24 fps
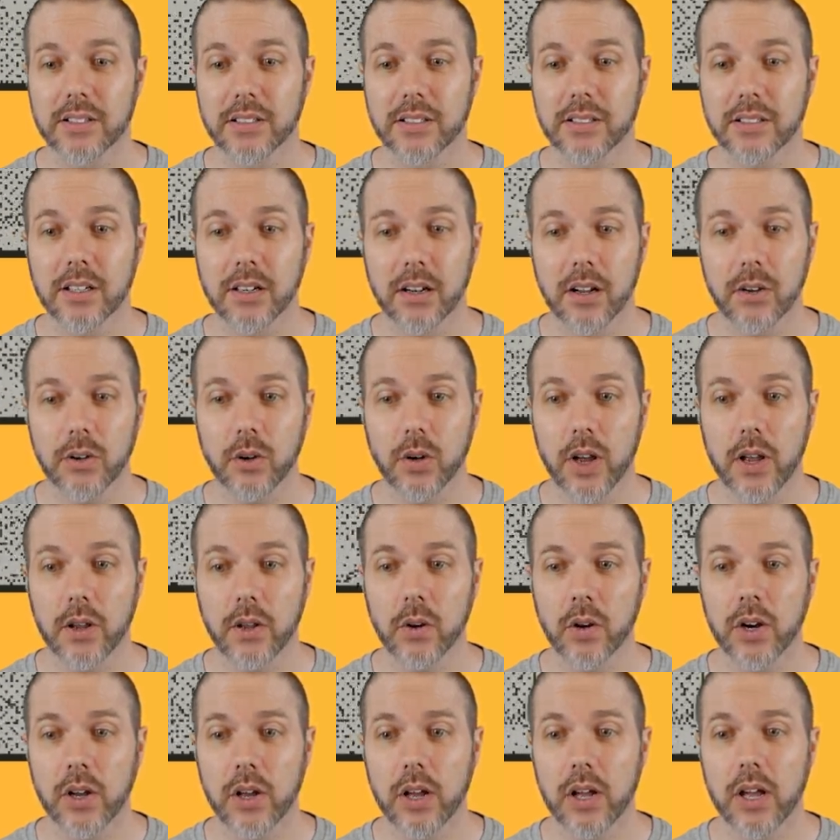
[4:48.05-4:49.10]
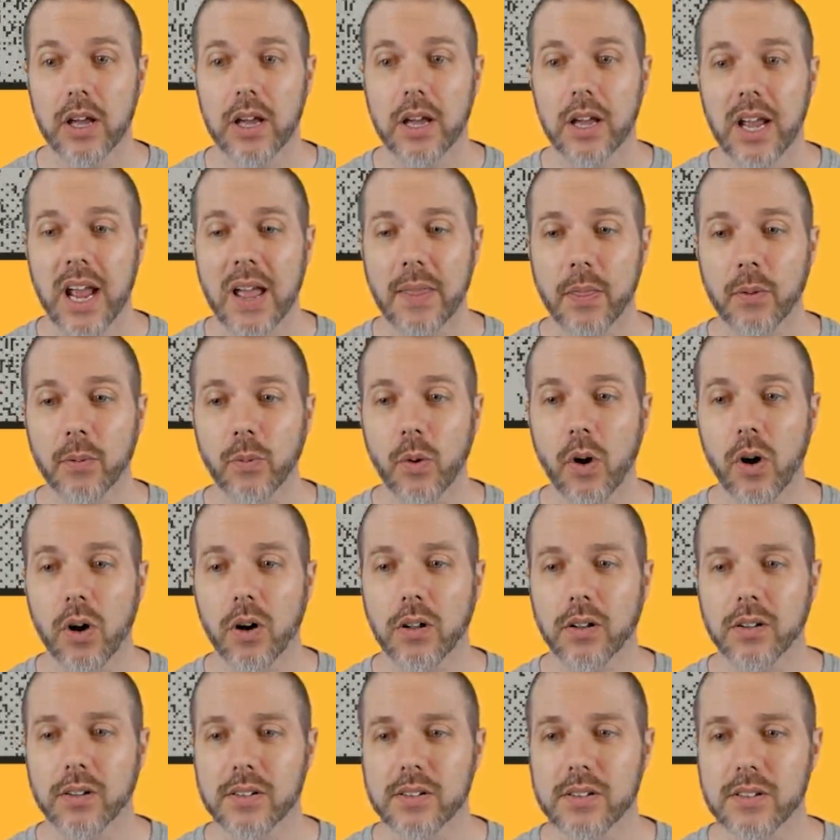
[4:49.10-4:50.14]
you know, you'll hit the
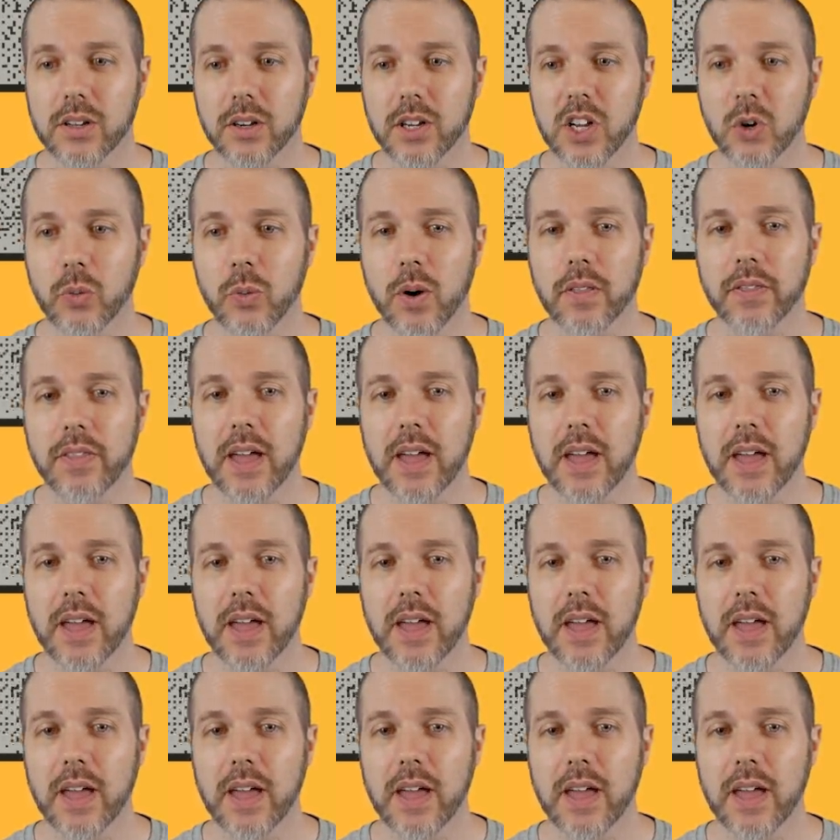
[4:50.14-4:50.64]
wall. So you don't want